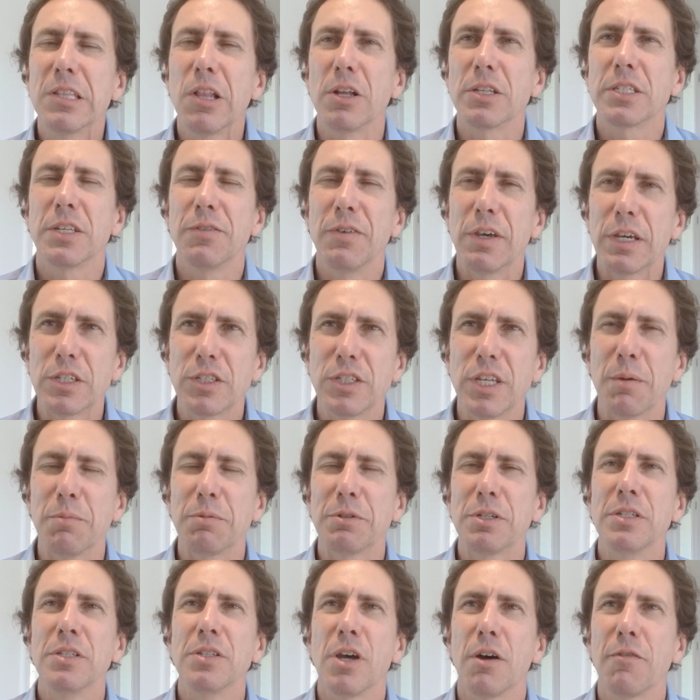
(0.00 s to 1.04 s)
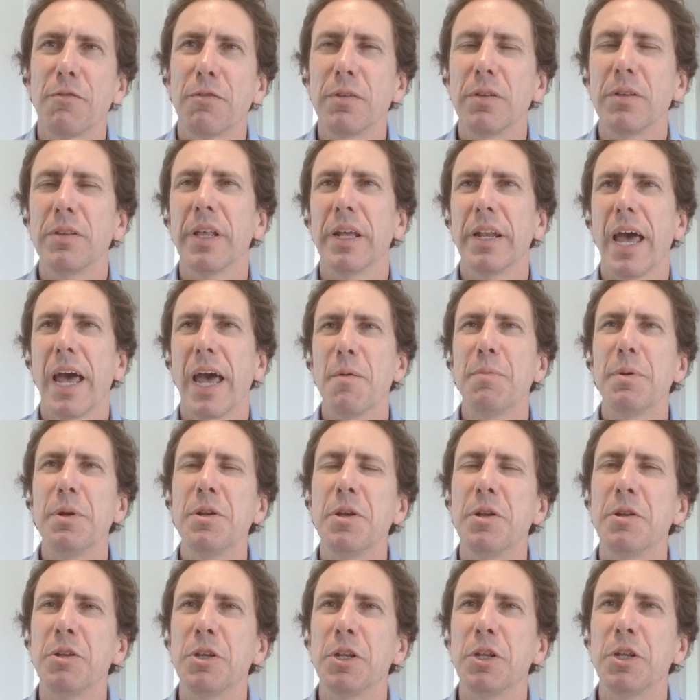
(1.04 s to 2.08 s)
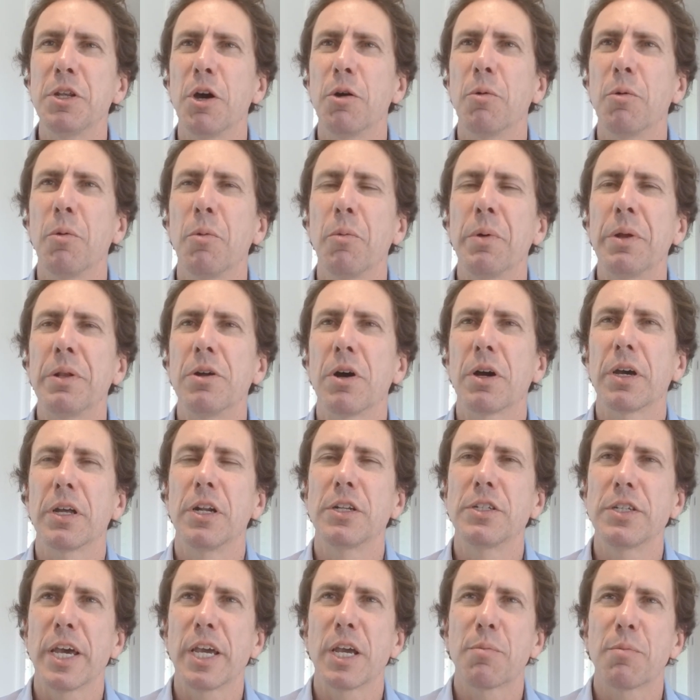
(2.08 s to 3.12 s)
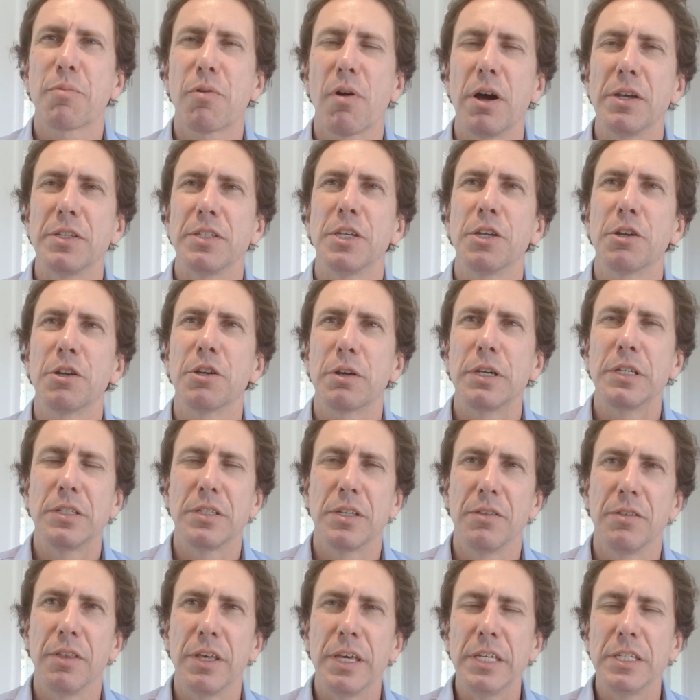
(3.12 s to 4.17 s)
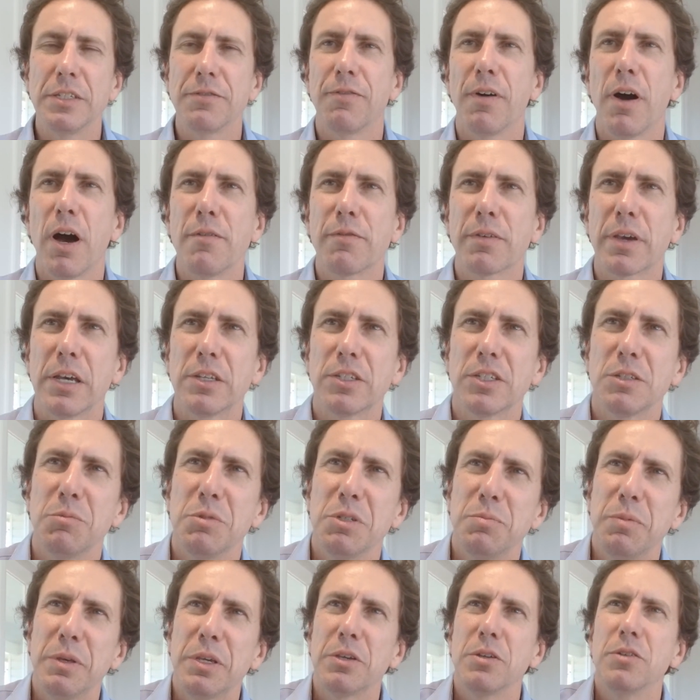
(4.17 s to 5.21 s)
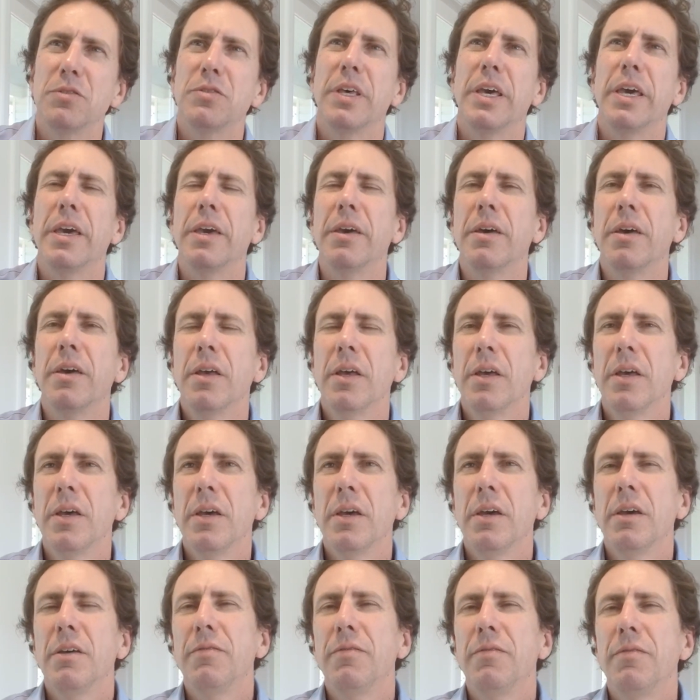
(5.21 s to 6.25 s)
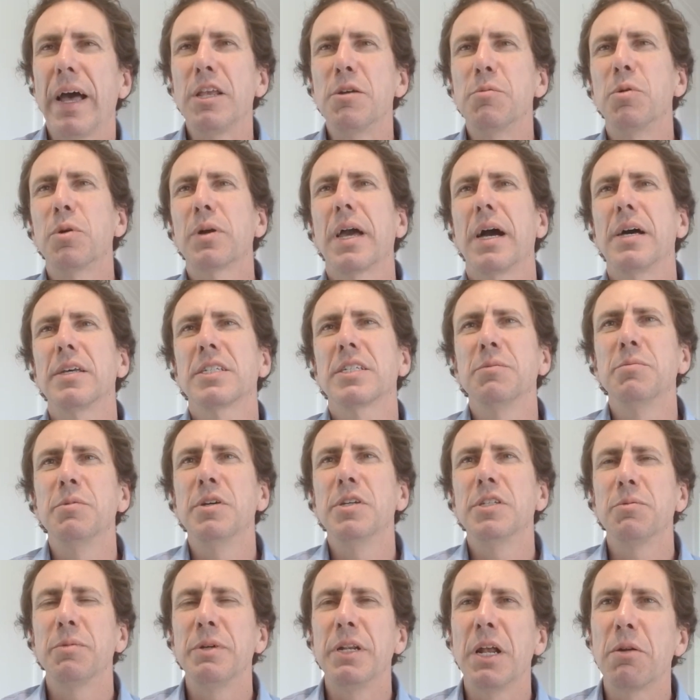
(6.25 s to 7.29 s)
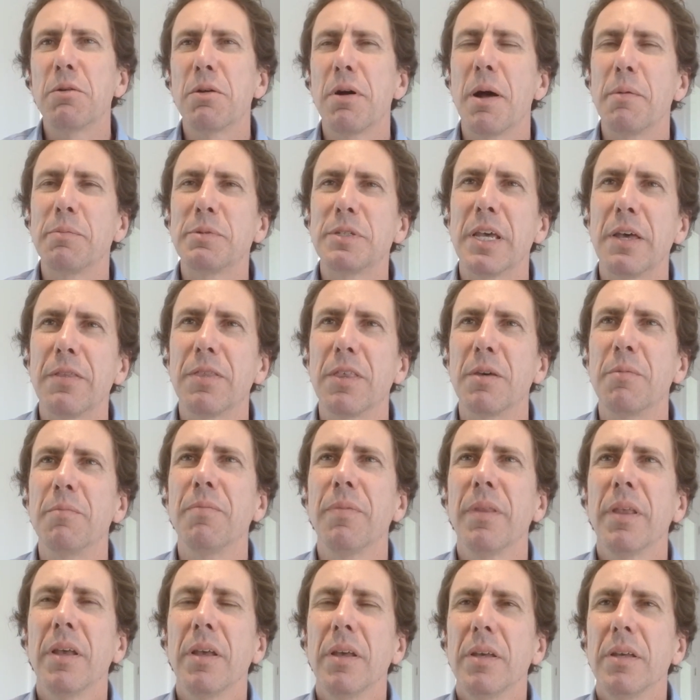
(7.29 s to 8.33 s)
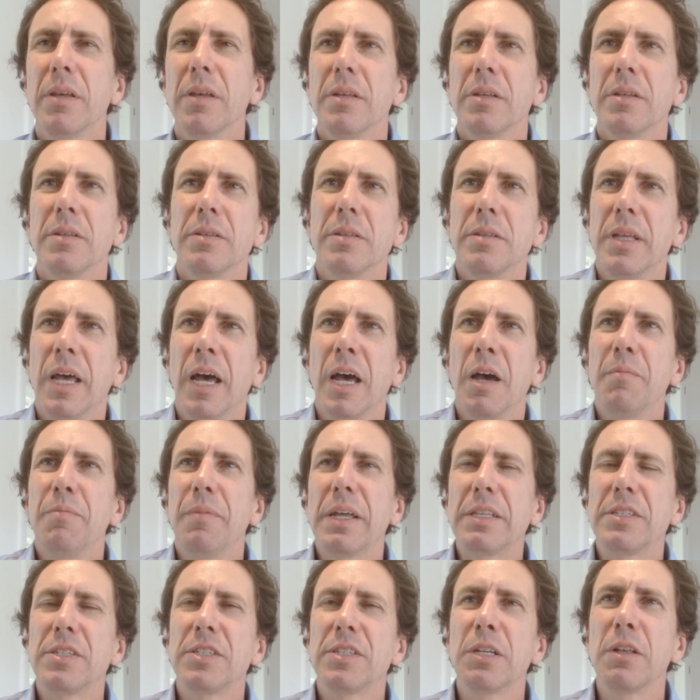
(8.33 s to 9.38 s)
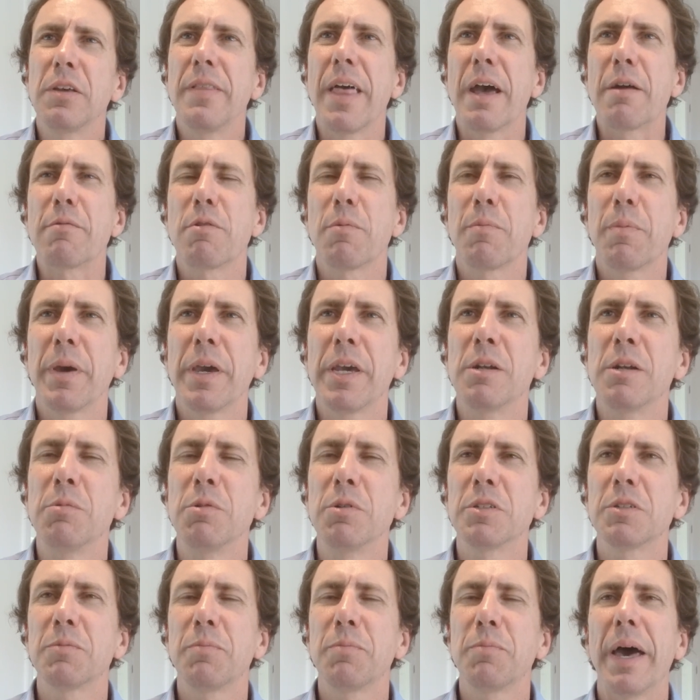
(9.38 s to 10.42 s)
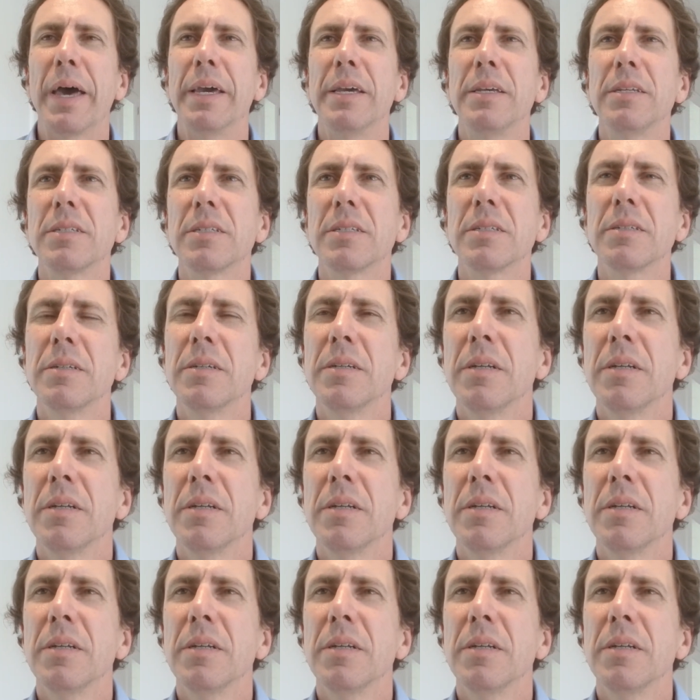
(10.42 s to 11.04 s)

lots of exceptions often that happen, and we're not going to take a price increase to these 5 customers because they're valuable customers and we don't want to upset them. That's still in that repeatable space,